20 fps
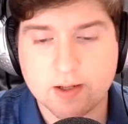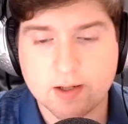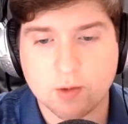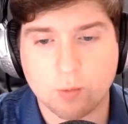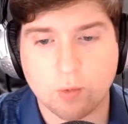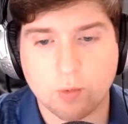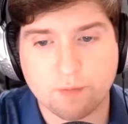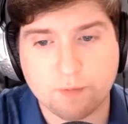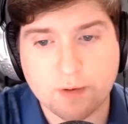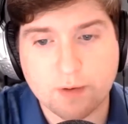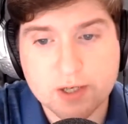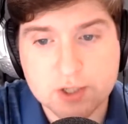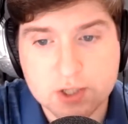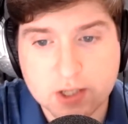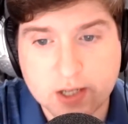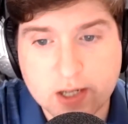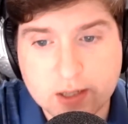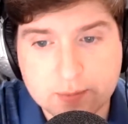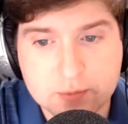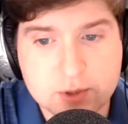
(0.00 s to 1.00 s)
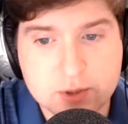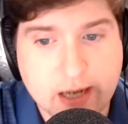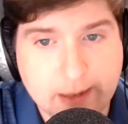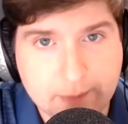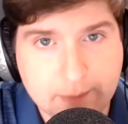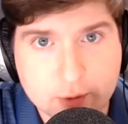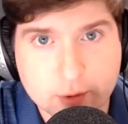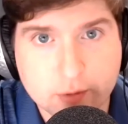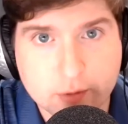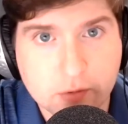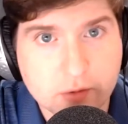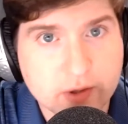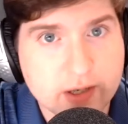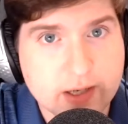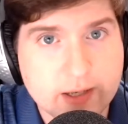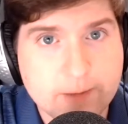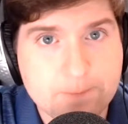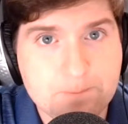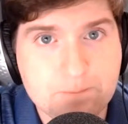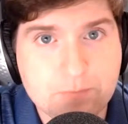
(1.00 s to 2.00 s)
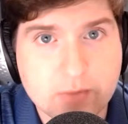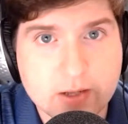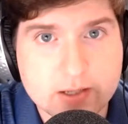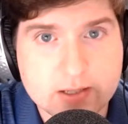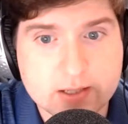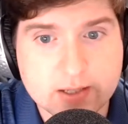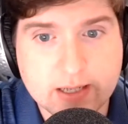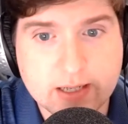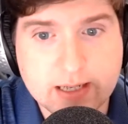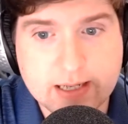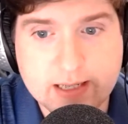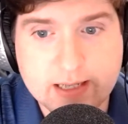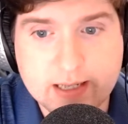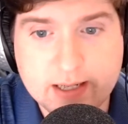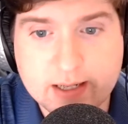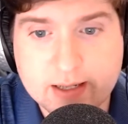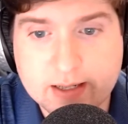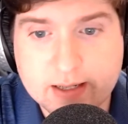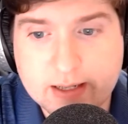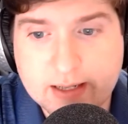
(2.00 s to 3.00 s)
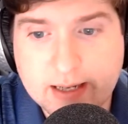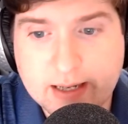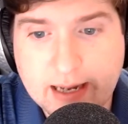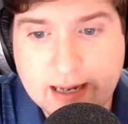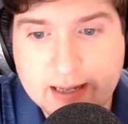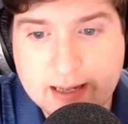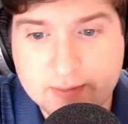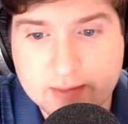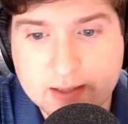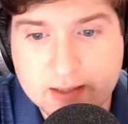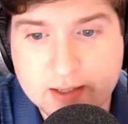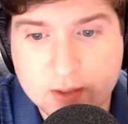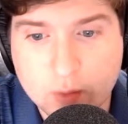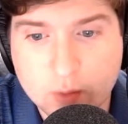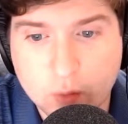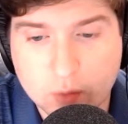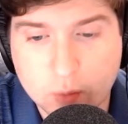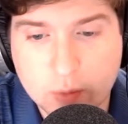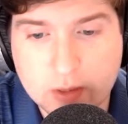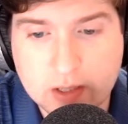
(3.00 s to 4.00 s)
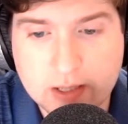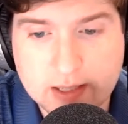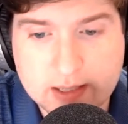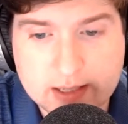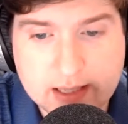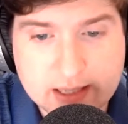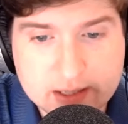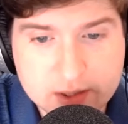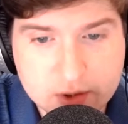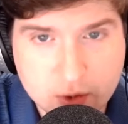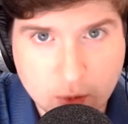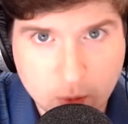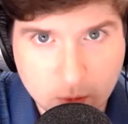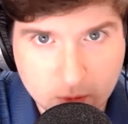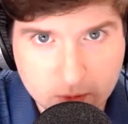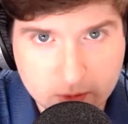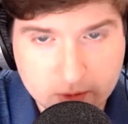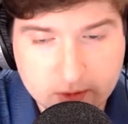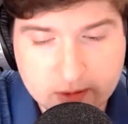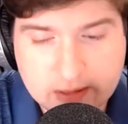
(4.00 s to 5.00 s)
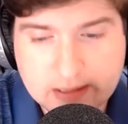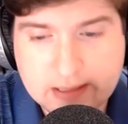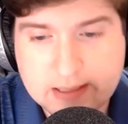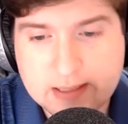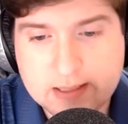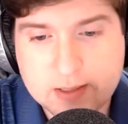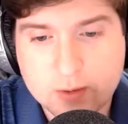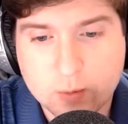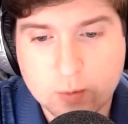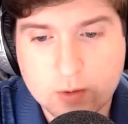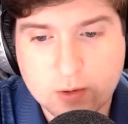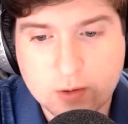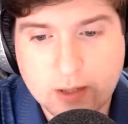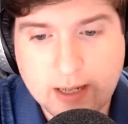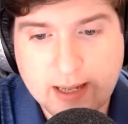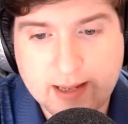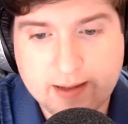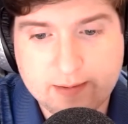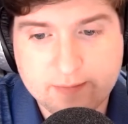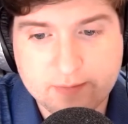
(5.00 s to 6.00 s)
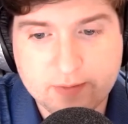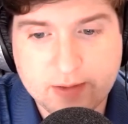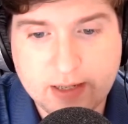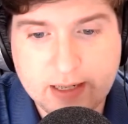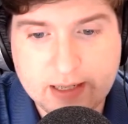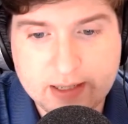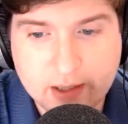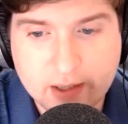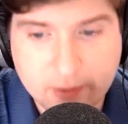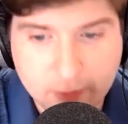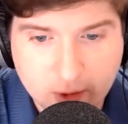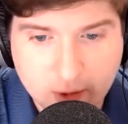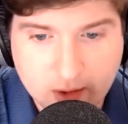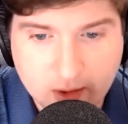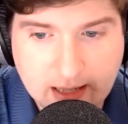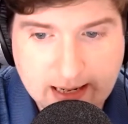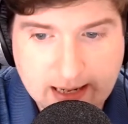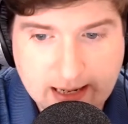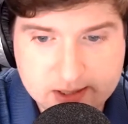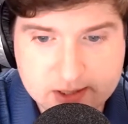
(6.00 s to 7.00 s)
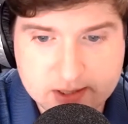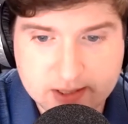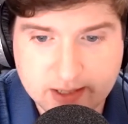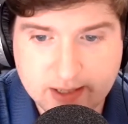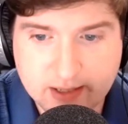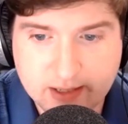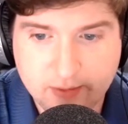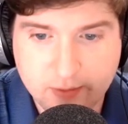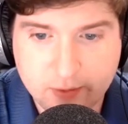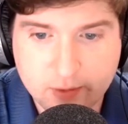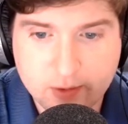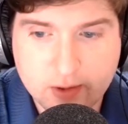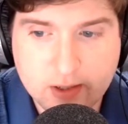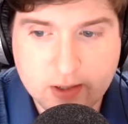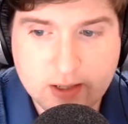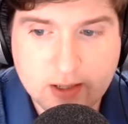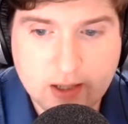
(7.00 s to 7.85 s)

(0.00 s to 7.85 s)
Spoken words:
We're finishing up chapter 3 today, and then Lord willing, next quarter, we'll have another class together.